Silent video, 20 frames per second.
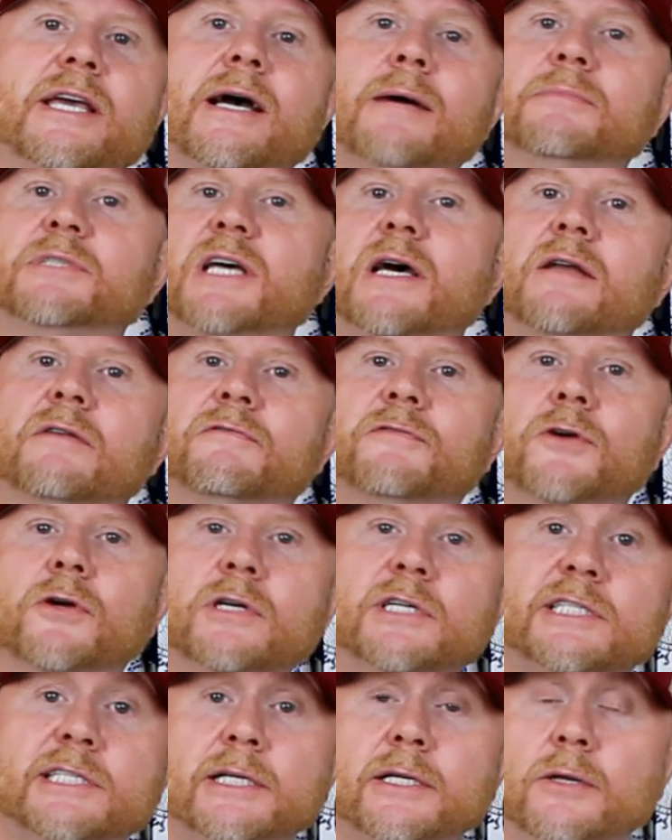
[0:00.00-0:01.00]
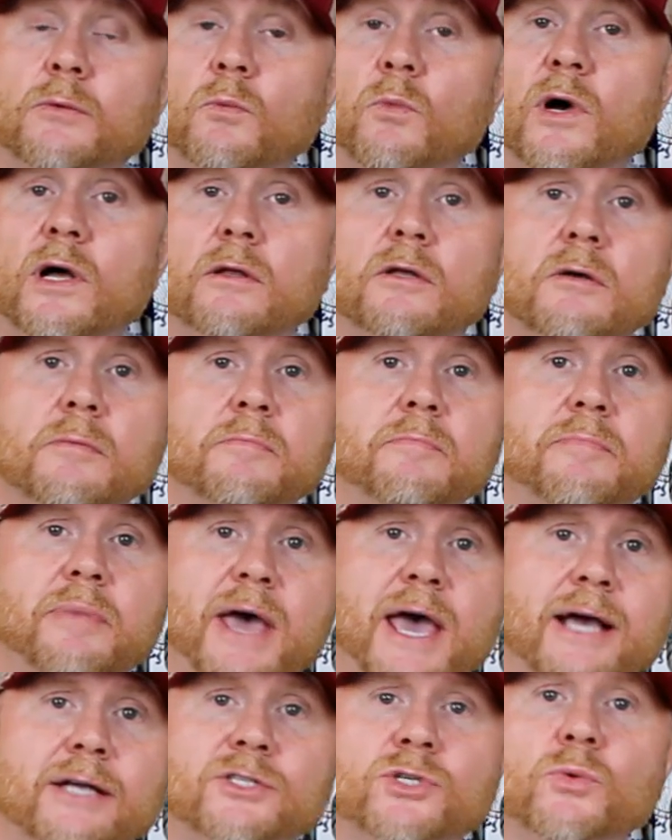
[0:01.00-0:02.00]
I'm Don Ferguson and welcome
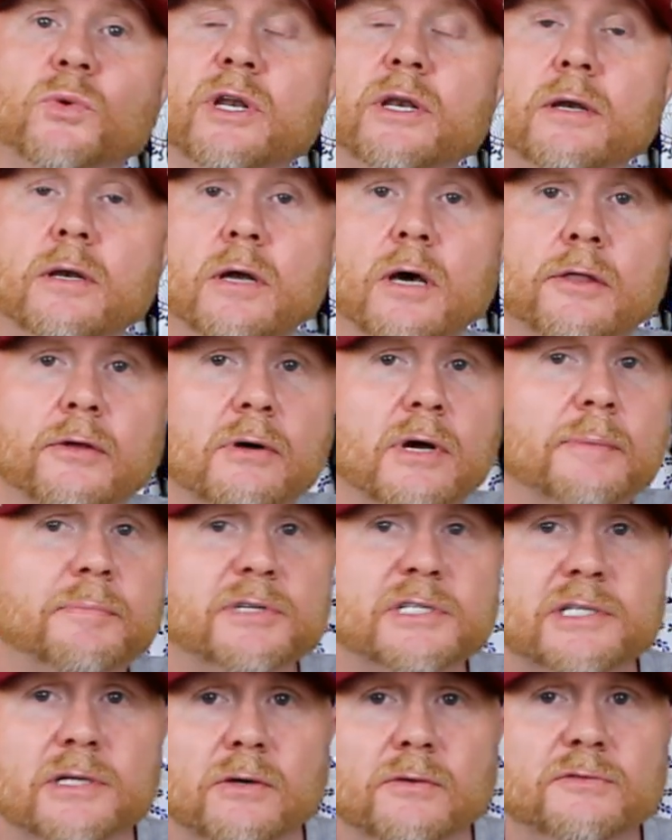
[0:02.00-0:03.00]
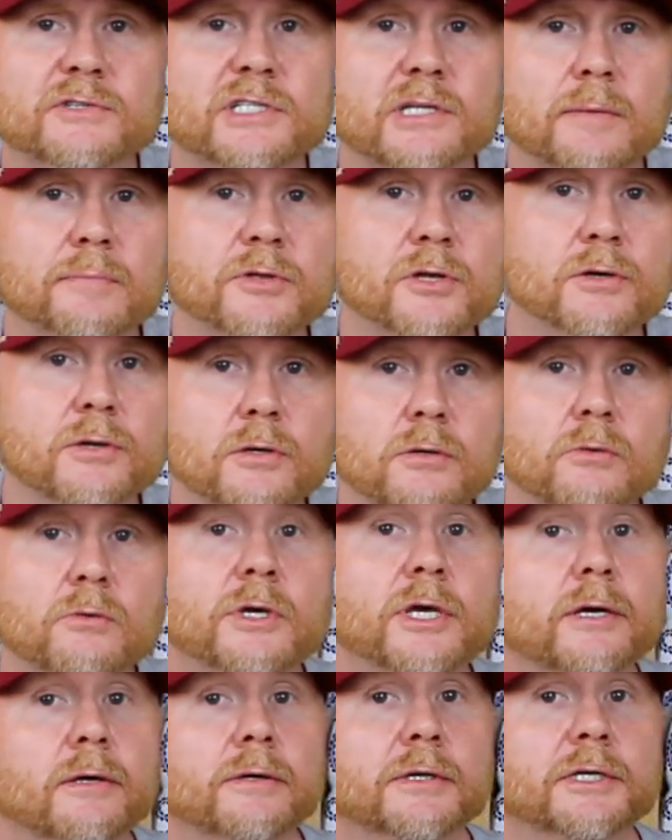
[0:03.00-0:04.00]
back to another episode of Something New
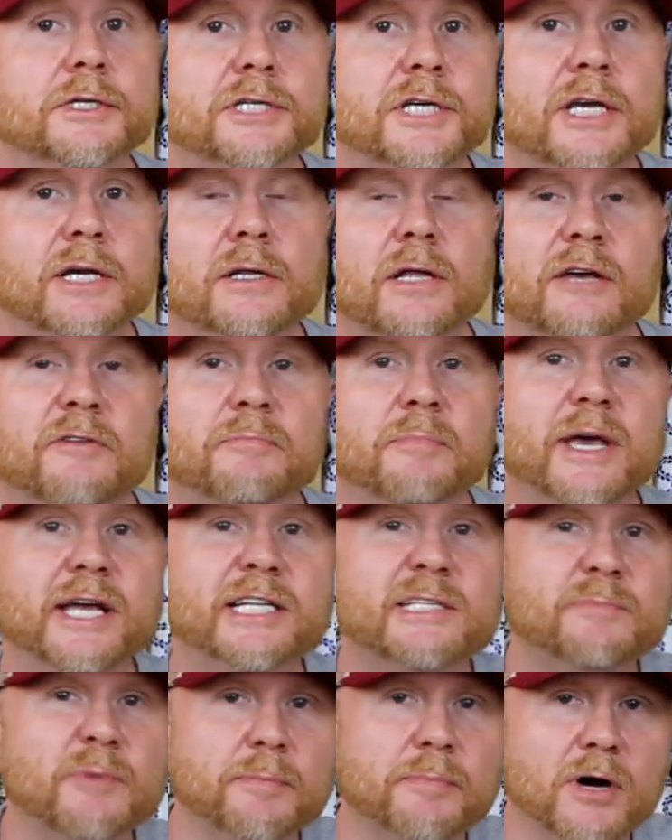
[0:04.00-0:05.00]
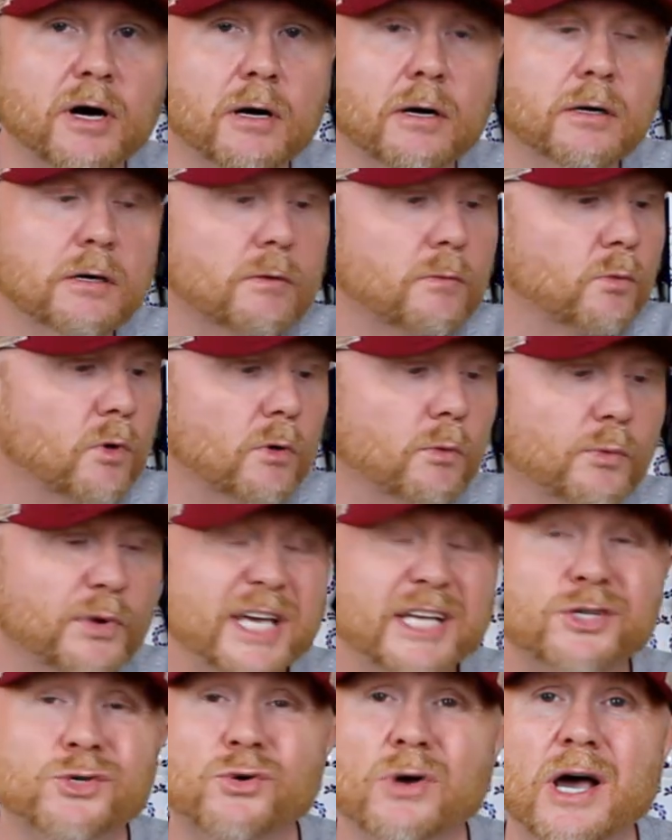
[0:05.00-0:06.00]
here in the Teeqlife Basement Bar, where
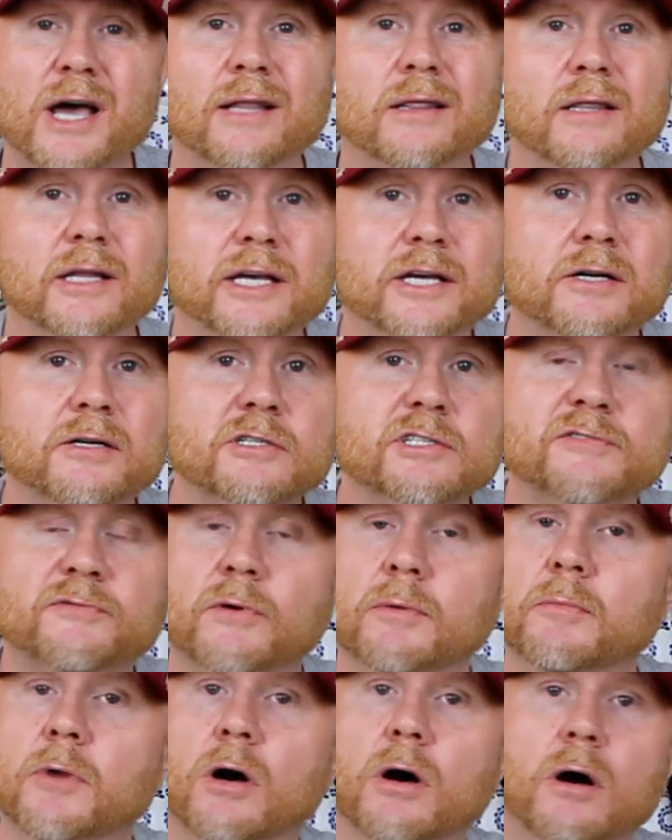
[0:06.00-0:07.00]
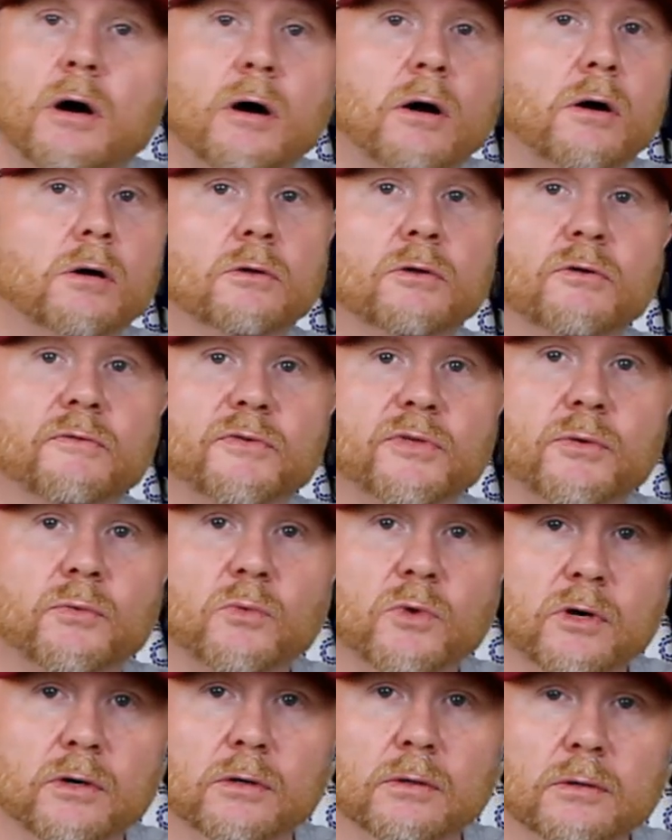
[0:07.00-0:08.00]
we try liquors from all over the
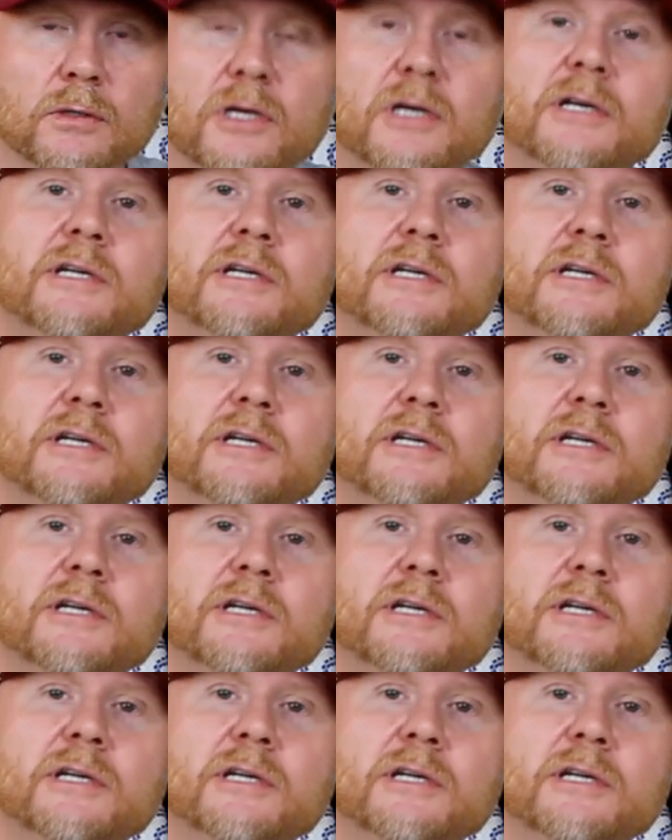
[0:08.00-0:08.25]
world.